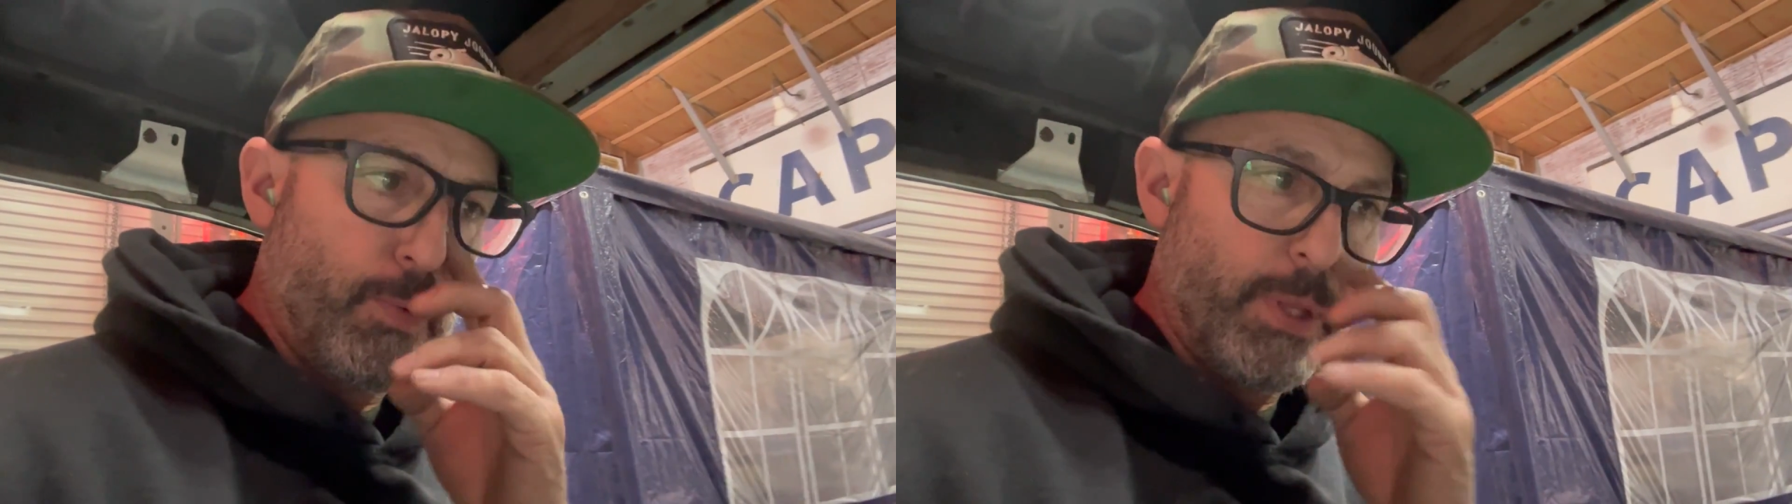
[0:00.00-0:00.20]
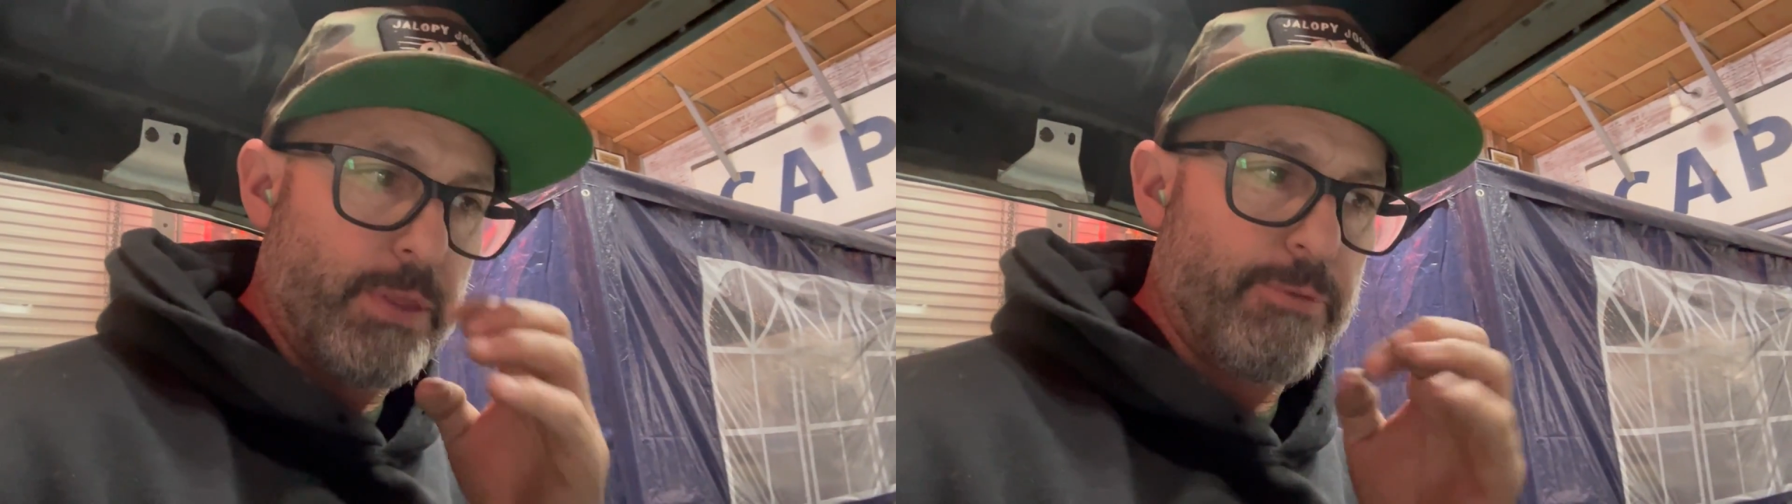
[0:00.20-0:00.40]

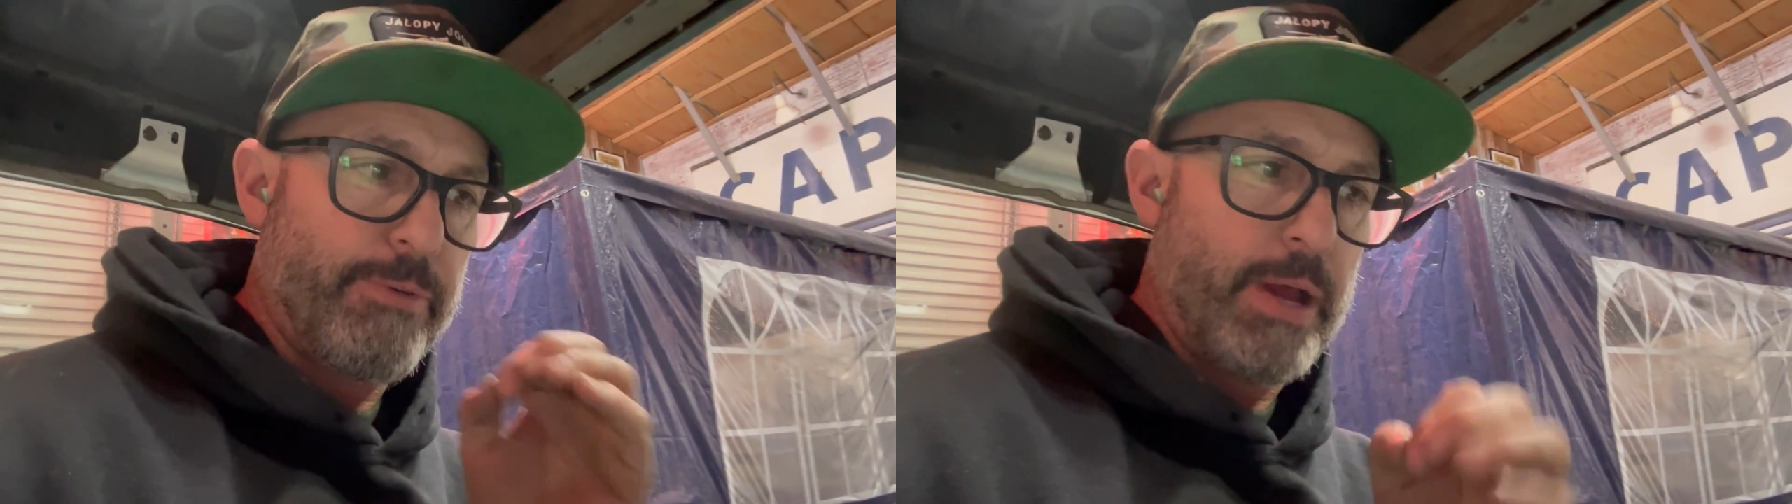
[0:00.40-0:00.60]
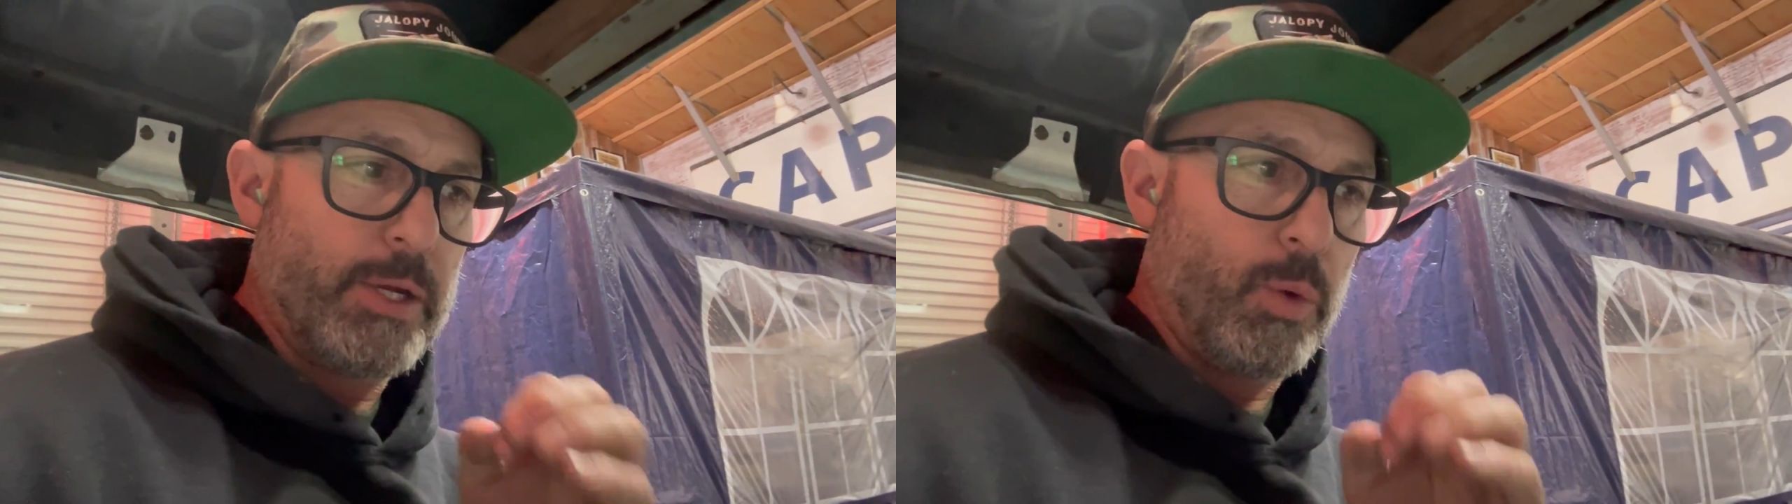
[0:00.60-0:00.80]
with the
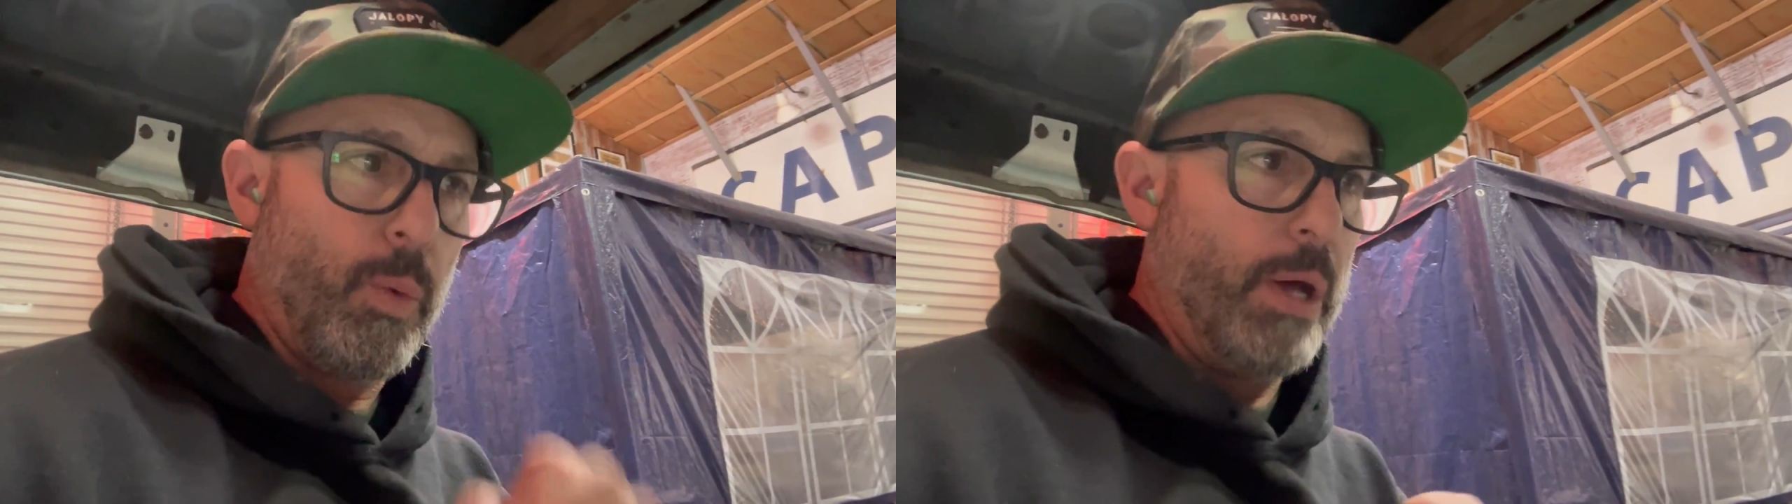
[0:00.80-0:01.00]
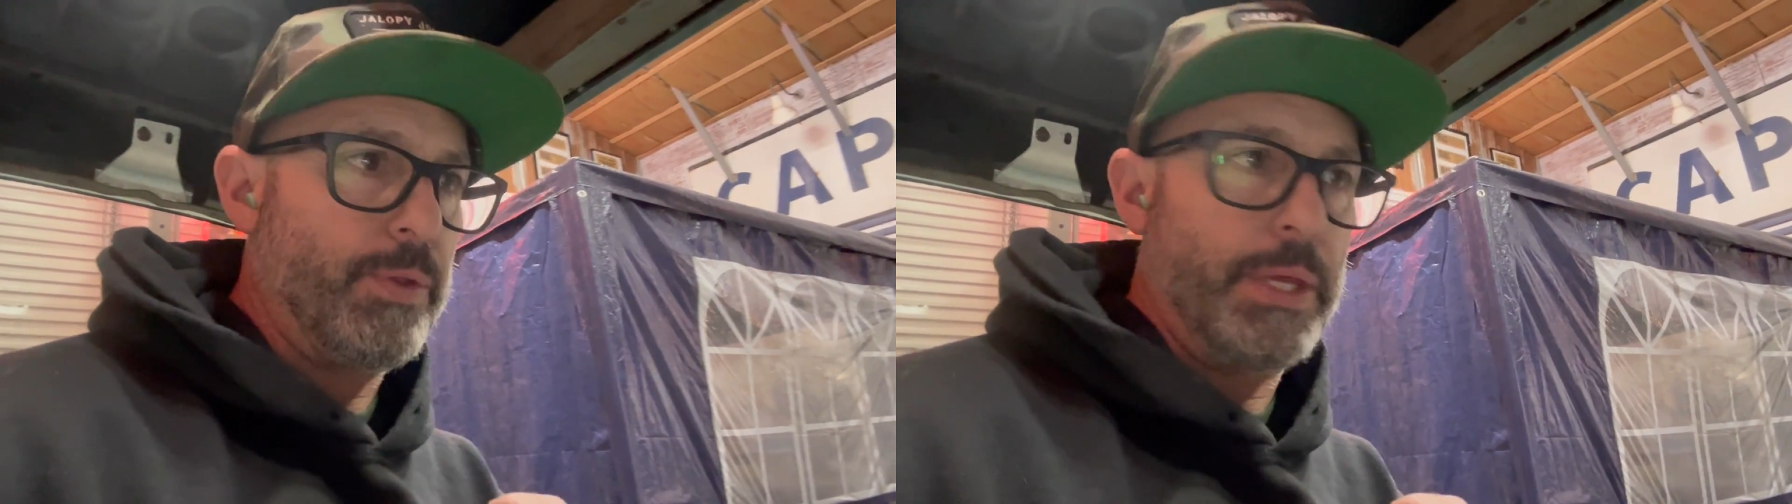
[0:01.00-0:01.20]
final
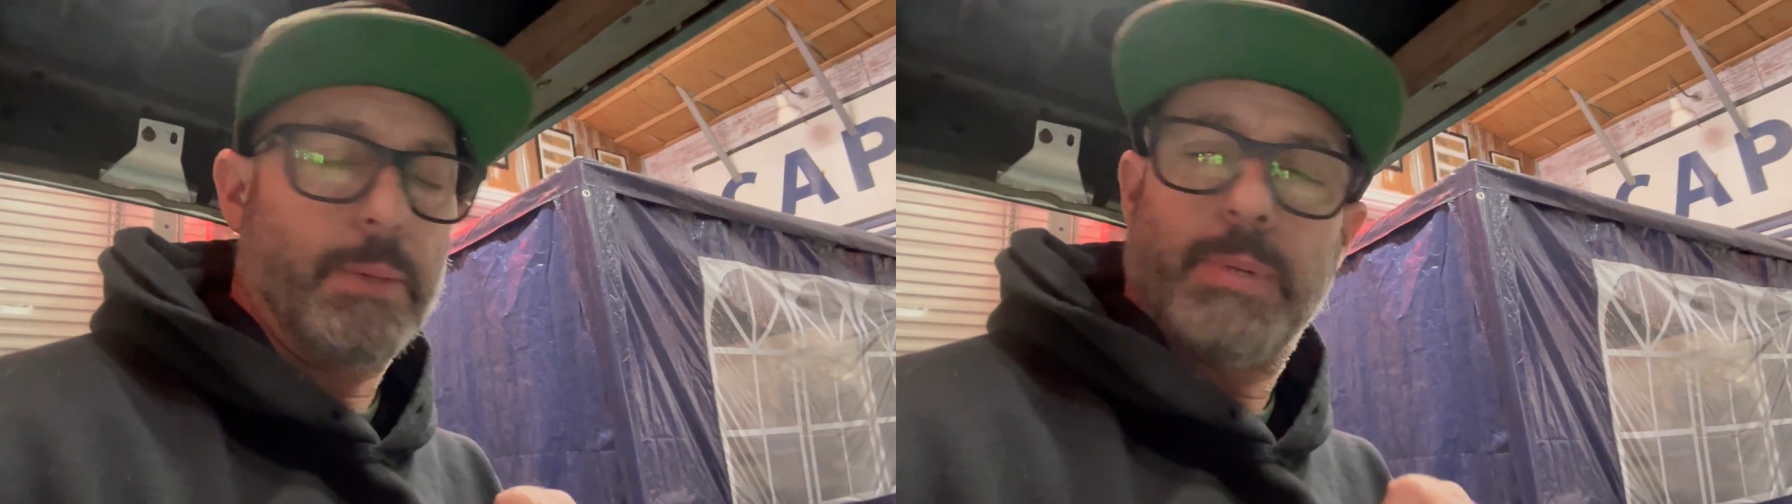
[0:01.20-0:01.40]
welding